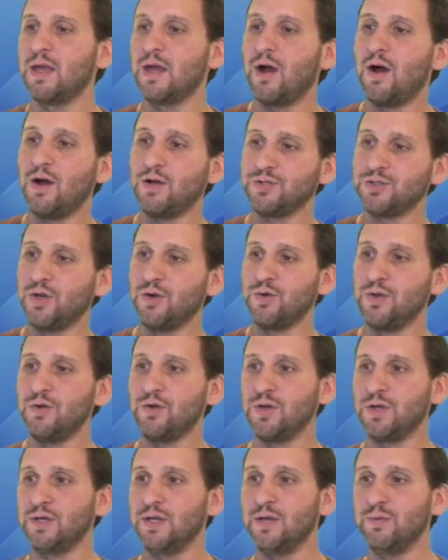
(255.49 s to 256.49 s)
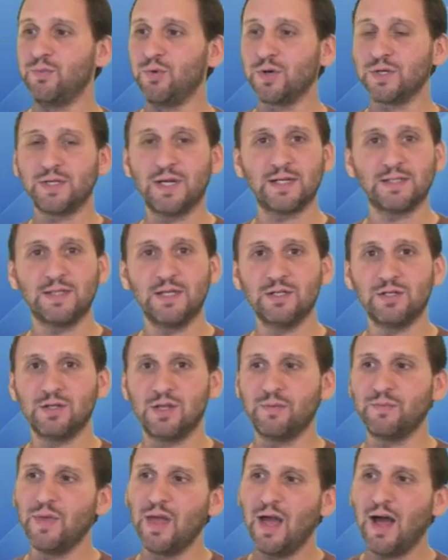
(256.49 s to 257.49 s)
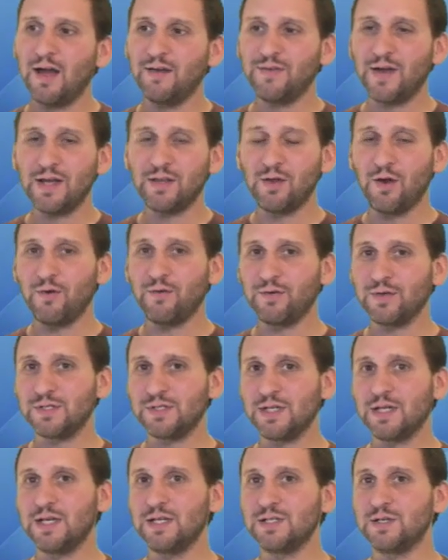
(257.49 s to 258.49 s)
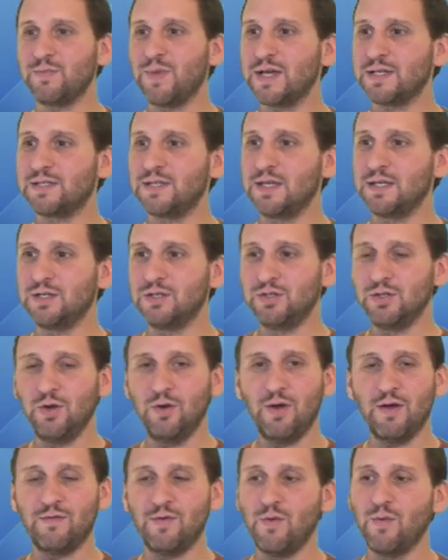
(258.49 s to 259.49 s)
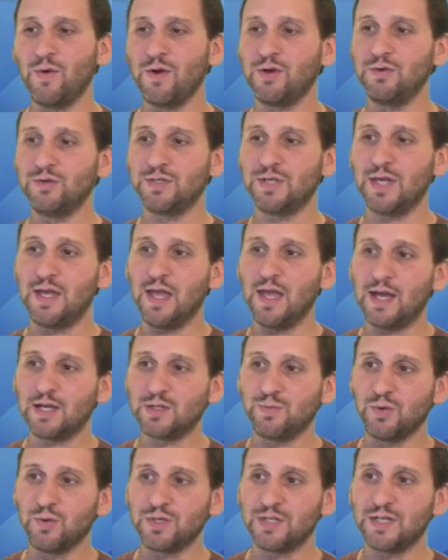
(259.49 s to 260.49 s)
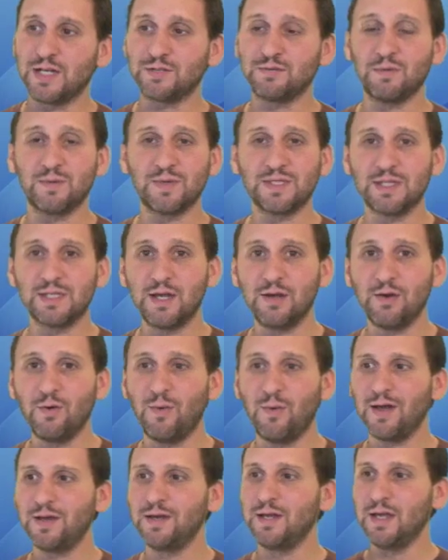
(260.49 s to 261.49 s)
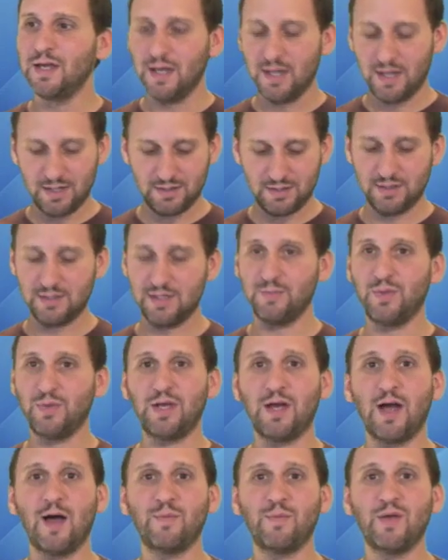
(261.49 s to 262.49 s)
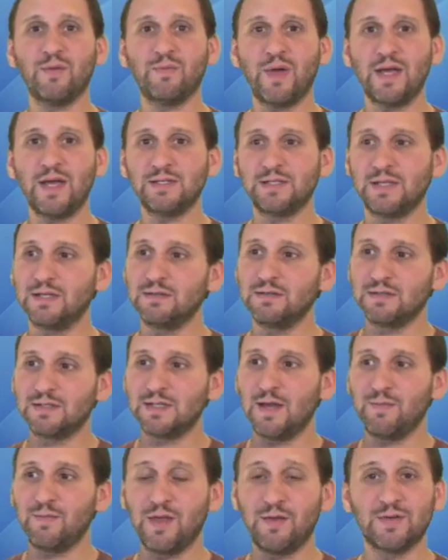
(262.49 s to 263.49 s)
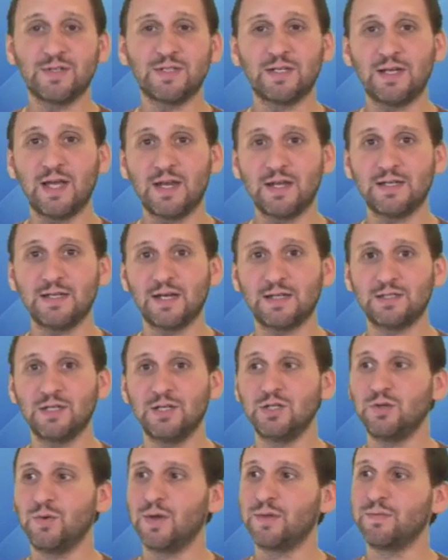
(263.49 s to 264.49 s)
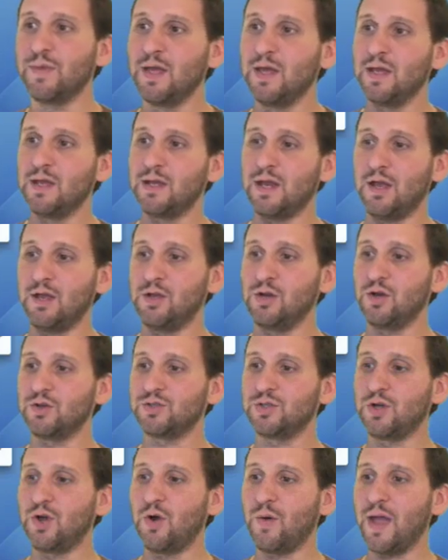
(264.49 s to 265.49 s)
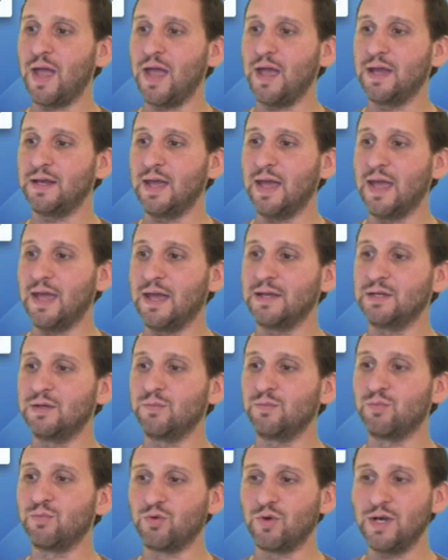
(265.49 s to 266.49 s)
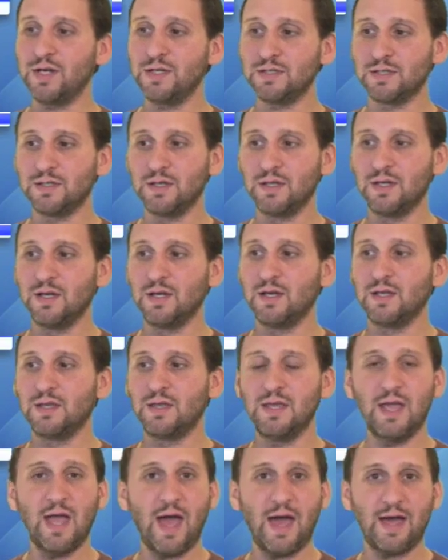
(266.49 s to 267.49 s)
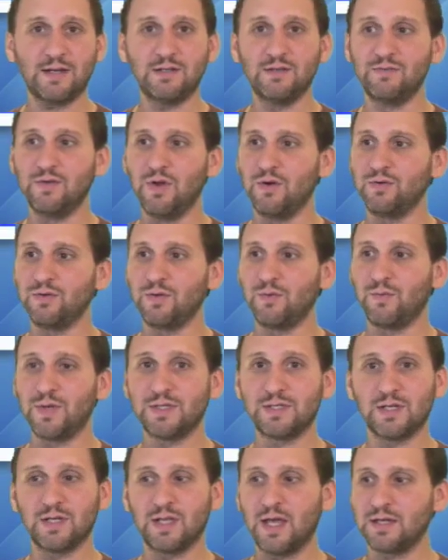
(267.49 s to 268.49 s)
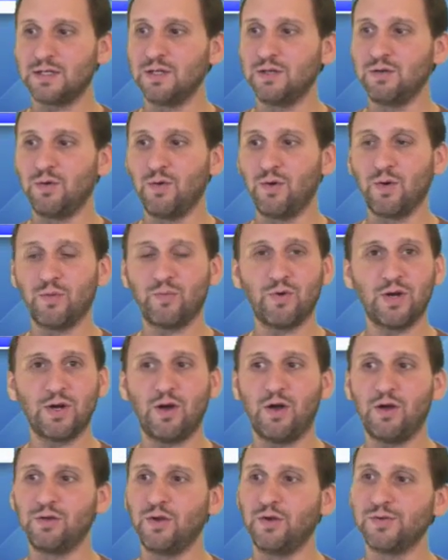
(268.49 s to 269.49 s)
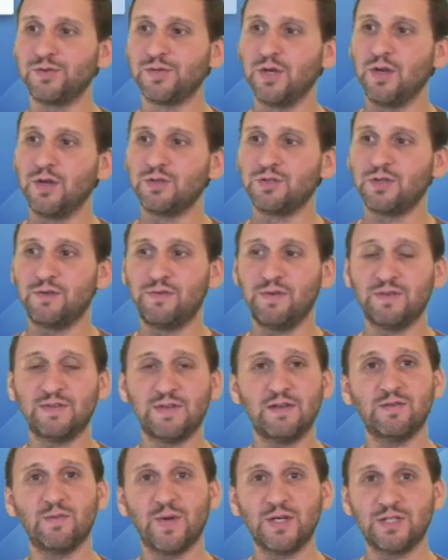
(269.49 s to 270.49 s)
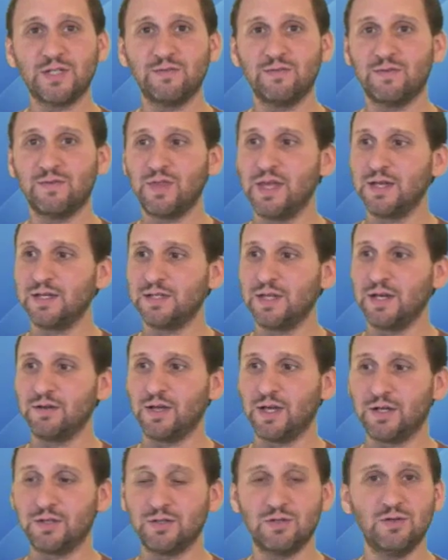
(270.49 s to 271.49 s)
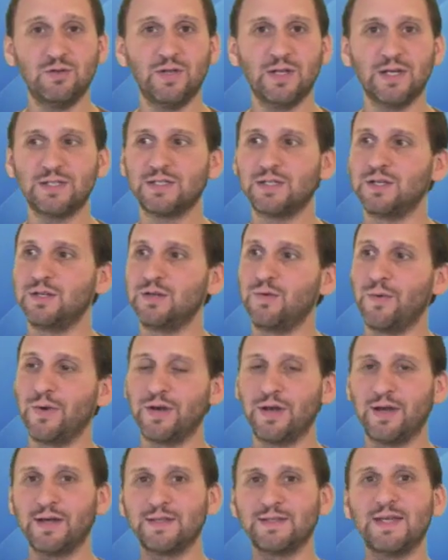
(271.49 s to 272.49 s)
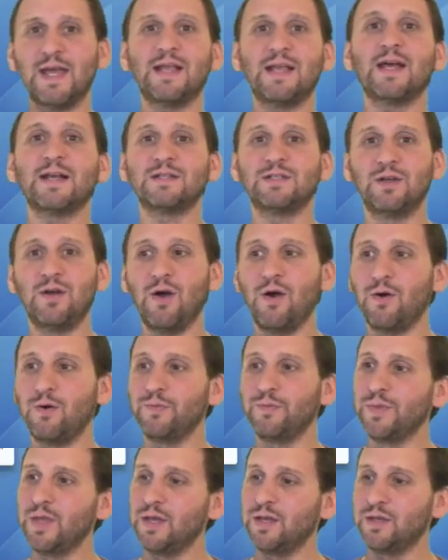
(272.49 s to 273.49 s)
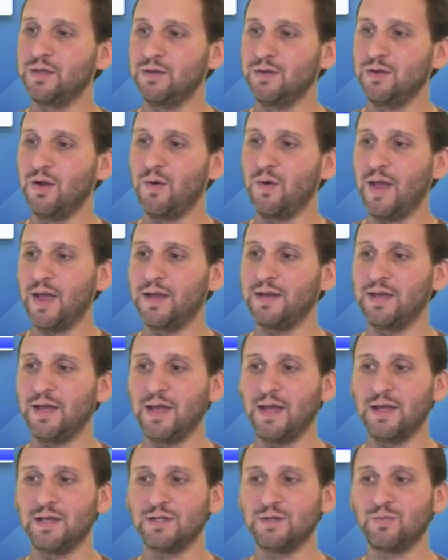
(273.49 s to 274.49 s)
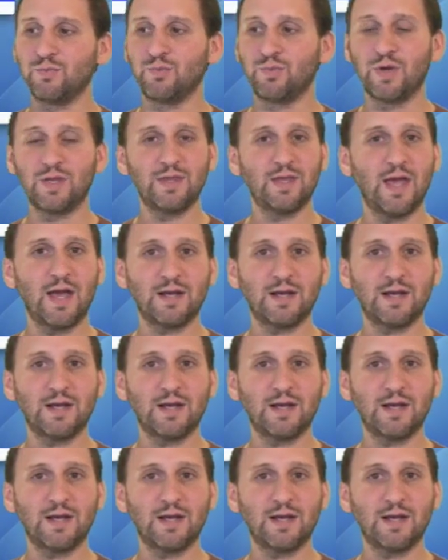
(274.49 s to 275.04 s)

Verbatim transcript: Also, you can import text into them. I find though stickies, the best thing to do if you want to say export the text from a single one is to simply copy and paste it, and the same thing for getting text into it. Now you can also go ahead and print the active note, the one selected, or print all notes. So if you saved a bunch of things in here like a to-do list and you want to take that to go, you can go ahead and print the